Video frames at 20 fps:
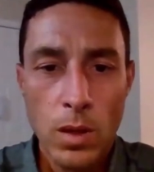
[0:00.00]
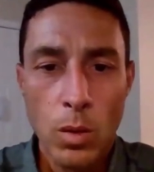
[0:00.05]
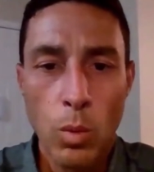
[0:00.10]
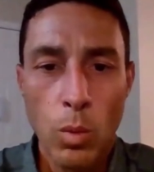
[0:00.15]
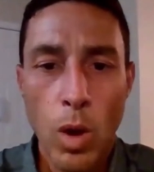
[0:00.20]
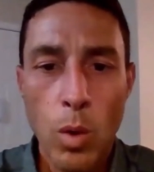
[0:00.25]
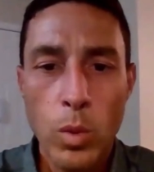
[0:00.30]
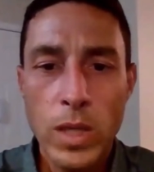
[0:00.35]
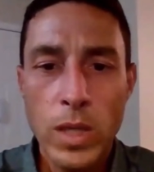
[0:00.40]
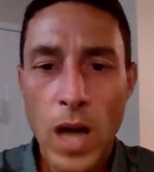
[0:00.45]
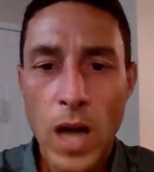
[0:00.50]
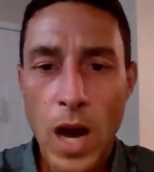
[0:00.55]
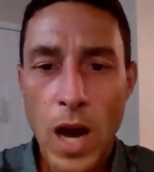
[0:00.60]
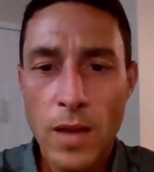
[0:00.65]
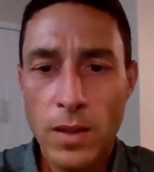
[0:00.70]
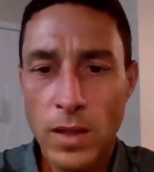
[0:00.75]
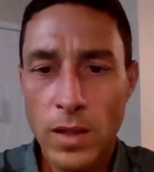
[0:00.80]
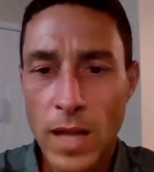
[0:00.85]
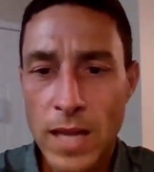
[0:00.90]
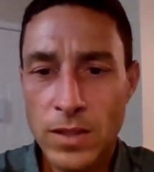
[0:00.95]
What we got
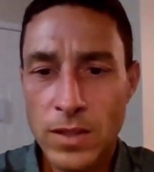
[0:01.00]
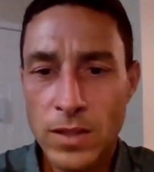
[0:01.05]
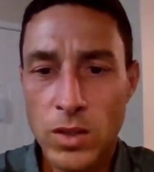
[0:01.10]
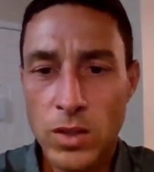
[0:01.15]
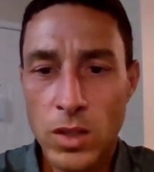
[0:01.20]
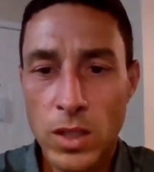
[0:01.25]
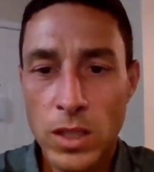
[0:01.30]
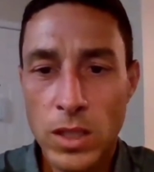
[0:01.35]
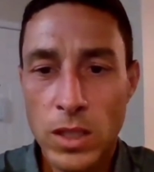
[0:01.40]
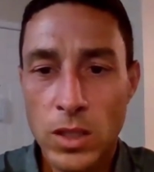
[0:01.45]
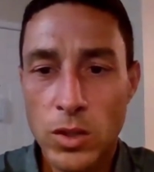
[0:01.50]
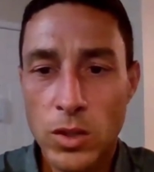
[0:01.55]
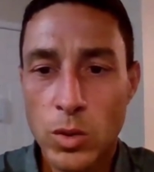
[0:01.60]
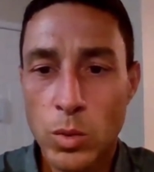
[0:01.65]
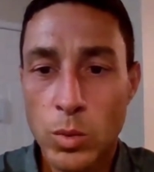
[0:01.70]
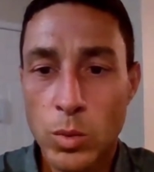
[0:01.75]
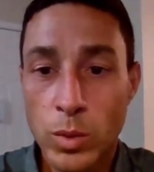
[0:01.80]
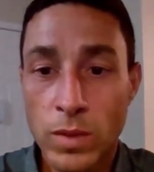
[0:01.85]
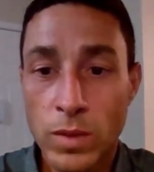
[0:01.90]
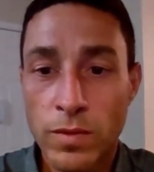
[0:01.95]
in the last 30 years
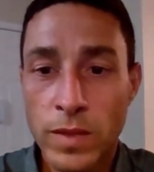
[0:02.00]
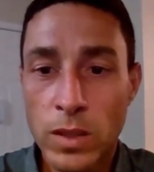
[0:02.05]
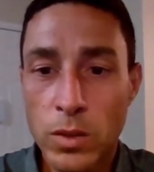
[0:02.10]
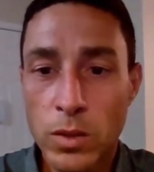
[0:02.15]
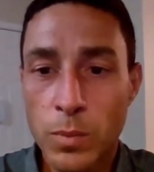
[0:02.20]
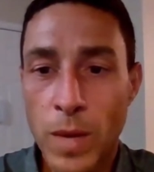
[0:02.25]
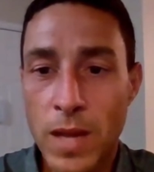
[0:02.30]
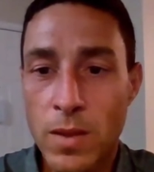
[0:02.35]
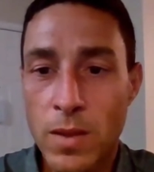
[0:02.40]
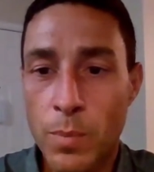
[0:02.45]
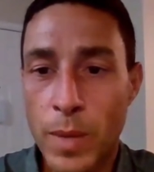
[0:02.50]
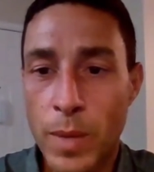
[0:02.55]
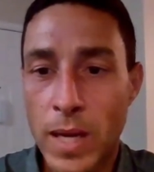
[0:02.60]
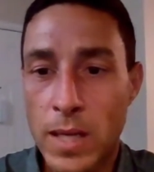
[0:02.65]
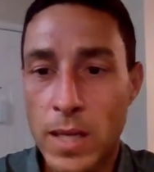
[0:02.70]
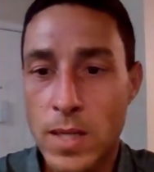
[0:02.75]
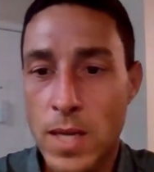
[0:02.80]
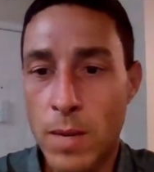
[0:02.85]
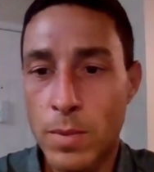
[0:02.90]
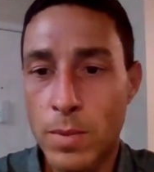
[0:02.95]
was revealed by the
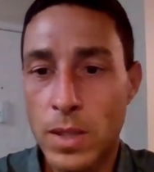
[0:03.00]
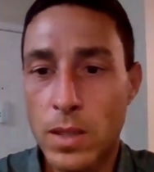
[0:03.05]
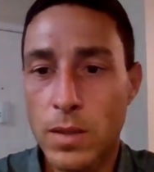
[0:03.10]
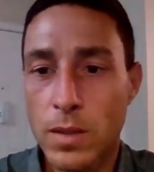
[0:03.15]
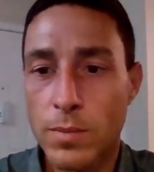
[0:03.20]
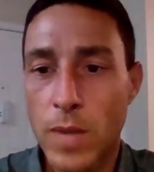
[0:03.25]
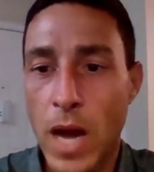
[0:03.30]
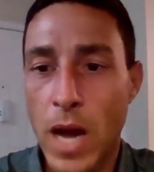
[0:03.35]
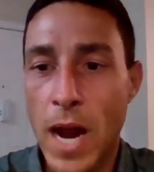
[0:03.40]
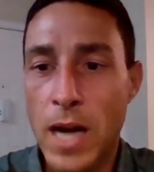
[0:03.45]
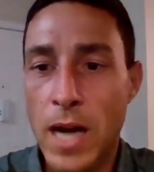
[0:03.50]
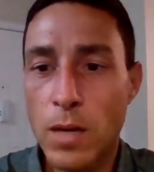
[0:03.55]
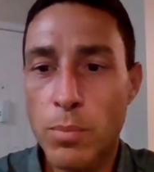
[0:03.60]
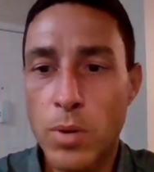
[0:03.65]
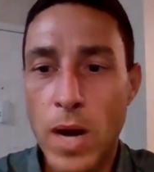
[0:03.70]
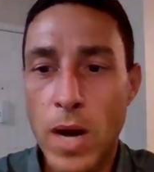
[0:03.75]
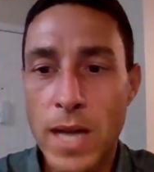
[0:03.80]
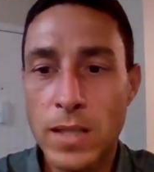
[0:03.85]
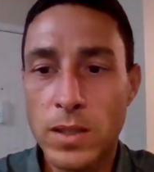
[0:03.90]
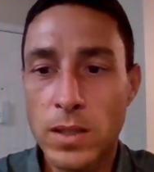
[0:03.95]
pandemic: higher
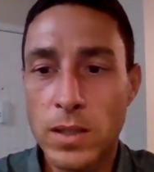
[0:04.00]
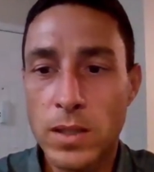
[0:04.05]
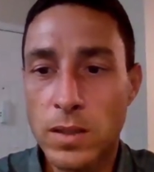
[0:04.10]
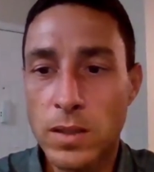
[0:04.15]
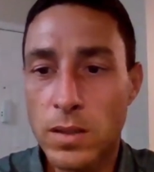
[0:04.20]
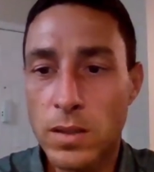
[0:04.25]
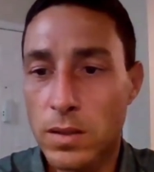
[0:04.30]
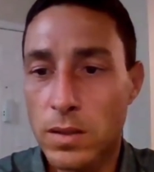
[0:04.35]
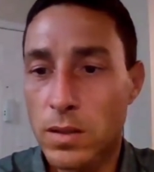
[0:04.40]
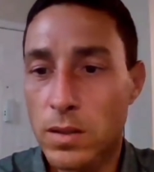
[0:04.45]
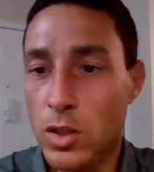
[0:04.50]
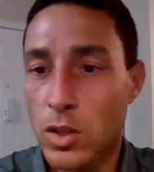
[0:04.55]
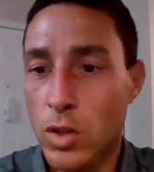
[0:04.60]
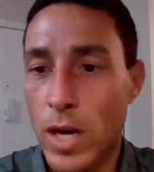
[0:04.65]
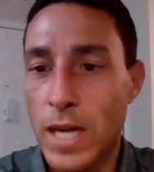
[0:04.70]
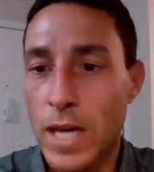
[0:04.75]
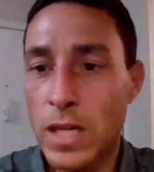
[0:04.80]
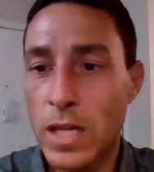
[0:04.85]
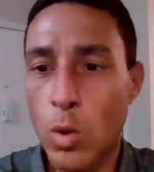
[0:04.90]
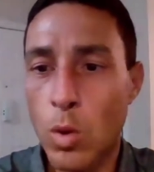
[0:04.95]
prices,
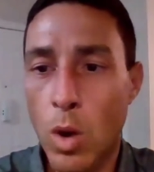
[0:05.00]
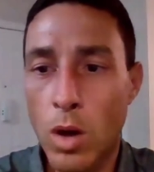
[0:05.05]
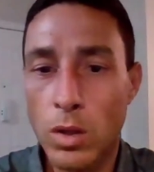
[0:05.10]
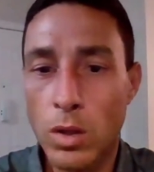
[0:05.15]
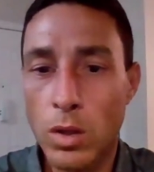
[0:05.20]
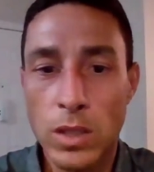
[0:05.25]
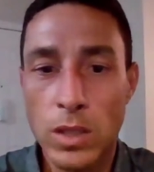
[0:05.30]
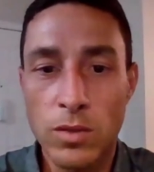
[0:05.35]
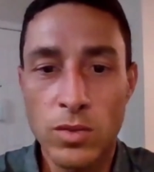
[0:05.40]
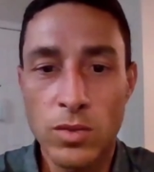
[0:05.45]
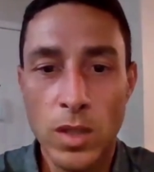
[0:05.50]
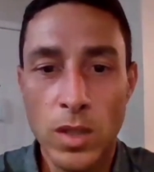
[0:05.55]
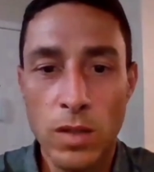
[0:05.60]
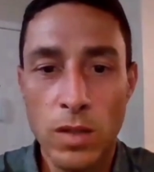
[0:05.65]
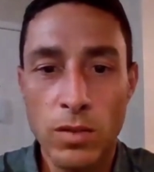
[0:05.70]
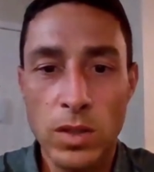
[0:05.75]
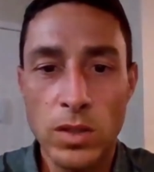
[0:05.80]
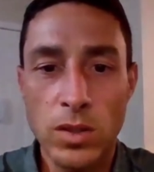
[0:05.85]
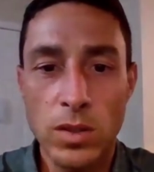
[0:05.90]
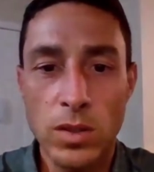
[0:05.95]
degrading quality of
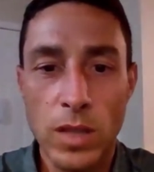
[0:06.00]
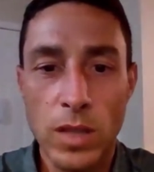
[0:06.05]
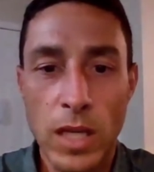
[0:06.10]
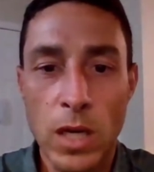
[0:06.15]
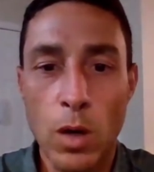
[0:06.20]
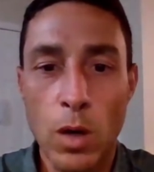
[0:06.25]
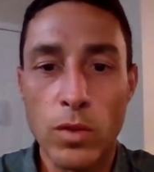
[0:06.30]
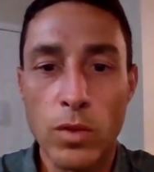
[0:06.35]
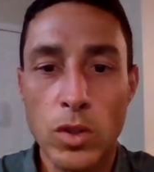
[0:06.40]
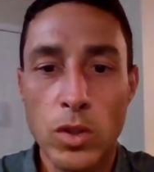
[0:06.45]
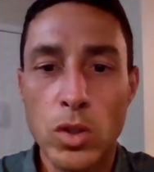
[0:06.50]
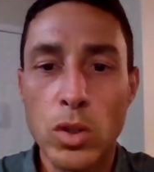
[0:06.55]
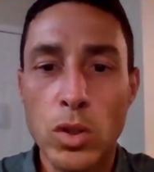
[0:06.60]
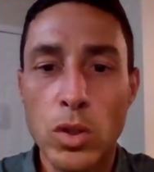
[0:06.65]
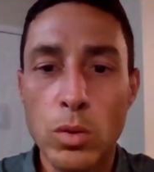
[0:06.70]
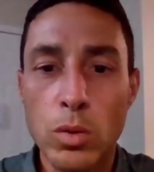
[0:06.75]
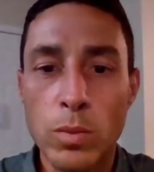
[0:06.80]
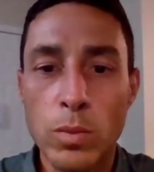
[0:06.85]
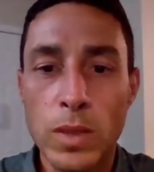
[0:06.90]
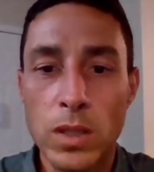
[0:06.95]
service, and over
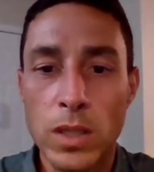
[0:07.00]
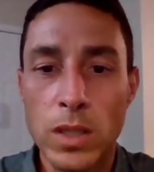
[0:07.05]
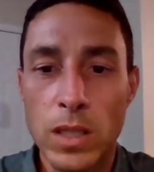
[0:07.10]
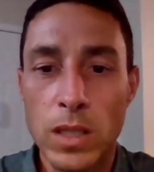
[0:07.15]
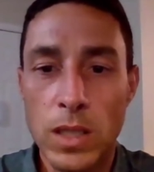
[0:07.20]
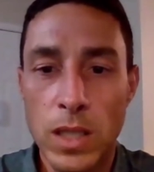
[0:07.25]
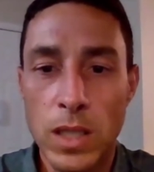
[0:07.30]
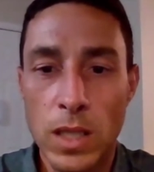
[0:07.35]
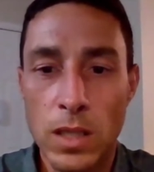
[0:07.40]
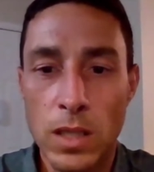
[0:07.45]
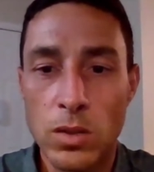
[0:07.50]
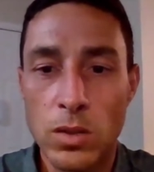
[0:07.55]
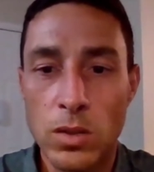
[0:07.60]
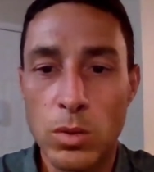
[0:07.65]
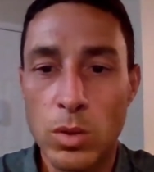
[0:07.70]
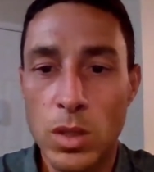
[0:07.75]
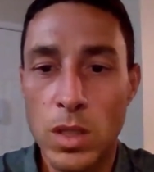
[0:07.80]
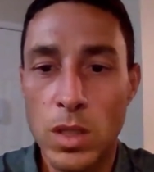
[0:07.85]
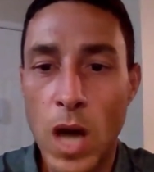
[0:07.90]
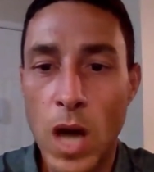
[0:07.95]
2 million kids who
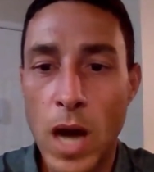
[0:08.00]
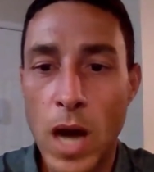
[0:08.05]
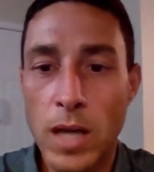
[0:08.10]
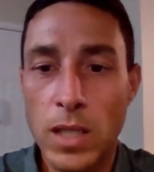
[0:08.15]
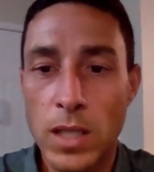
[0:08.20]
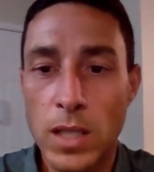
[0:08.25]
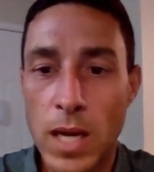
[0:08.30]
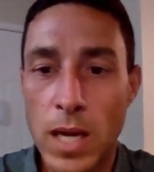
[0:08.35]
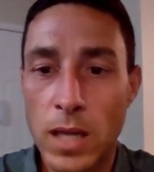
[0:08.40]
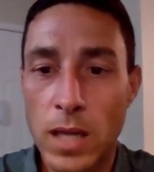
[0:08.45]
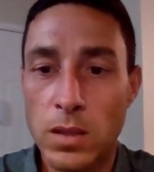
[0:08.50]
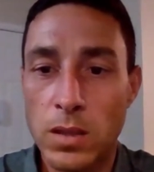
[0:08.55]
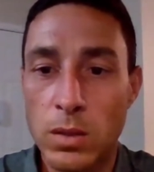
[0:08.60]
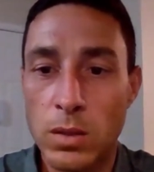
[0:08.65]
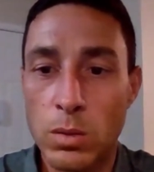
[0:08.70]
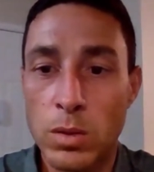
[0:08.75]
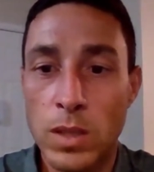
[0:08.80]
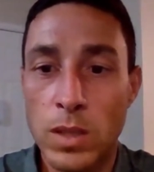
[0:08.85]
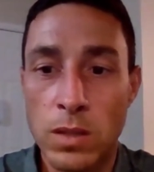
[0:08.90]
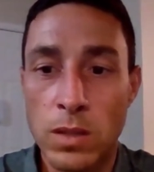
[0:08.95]
could not connect
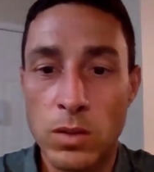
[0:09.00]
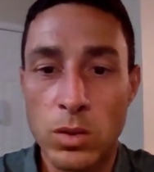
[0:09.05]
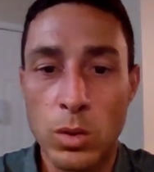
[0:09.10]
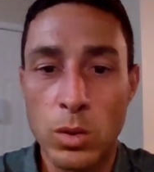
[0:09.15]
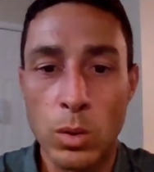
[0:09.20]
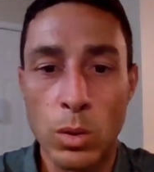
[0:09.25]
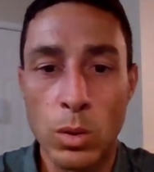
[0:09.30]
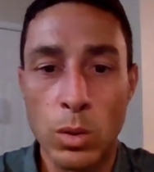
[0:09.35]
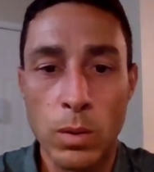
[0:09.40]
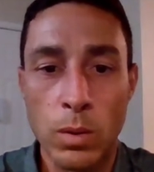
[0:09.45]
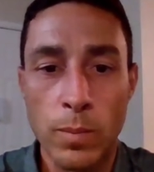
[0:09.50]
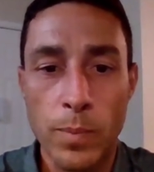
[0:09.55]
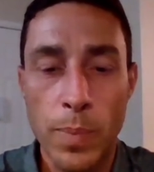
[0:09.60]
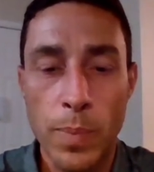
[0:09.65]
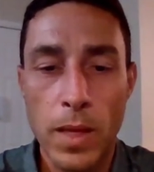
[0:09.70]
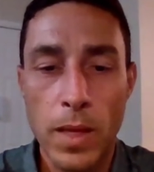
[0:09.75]
to attend school.